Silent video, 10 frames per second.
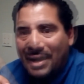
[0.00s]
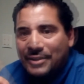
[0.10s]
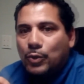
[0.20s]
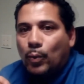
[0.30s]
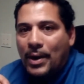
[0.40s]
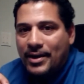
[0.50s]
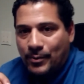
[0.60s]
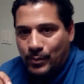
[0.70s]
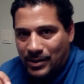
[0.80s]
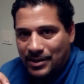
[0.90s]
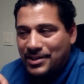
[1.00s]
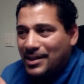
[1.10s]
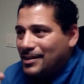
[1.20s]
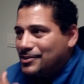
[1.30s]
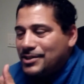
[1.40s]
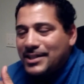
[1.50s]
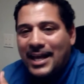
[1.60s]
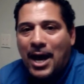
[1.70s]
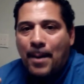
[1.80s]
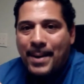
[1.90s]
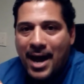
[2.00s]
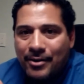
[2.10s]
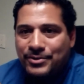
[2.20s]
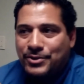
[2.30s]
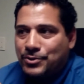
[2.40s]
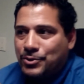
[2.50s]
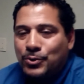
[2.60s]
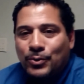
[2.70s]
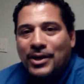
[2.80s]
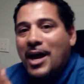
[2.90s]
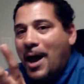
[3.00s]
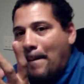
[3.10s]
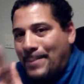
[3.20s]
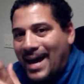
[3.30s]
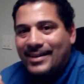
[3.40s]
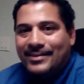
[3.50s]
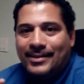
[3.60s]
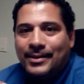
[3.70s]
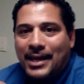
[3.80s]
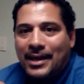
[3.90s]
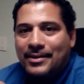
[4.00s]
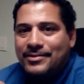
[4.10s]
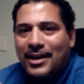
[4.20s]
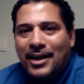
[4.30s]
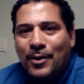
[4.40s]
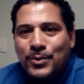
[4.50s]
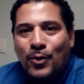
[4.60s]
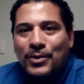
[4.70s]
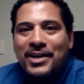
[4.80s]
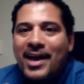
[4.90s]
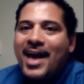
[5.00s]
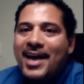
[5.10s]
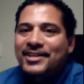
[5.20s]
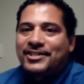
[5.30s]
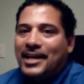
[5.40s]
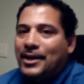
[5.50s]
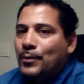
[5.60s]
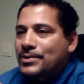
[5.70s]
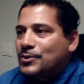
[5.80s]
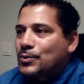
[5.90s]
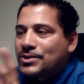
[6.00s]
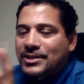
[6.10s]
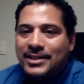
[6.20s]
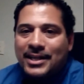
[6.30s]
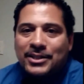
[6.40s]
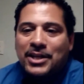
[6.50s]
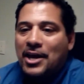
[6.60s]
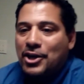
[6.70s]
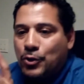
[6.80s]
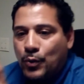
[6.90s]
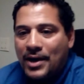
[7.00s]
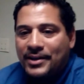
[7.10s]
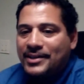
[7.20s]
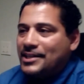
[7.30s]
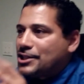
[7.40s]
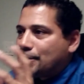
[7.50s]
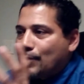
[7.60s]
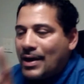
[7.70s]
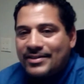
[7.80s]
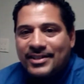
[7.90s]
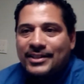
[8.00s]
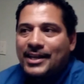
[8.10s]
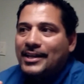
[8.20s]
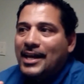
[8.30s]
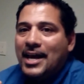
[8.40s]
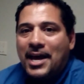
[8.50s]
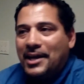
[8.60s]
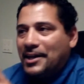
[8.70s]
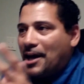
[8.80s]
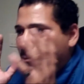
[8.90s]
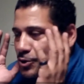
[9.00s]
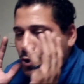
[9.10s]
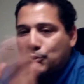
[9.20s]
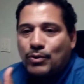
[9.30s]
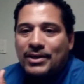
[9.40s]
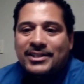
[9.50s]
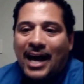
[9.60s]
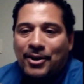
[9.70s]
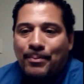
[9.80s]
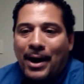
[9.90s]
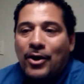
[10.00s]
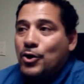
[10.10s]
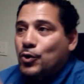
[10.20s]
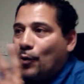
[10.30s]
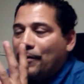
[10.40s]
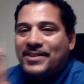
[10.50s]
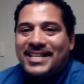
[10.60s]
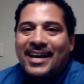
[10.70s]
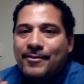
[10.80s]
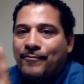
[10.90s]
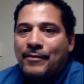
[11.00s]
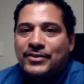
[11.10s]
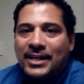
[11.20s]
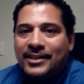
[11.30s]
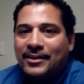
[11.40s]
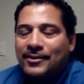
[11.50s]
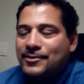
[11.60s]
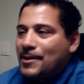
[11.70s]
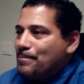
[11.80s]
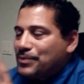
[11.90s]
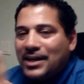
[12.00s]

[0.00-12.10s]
buying the way it was, just like our parents used to do it. Back in their days, it was only a handshake. It was no such thing as credit and stressing and I'm so stressed out about going to 10, 15 dealers.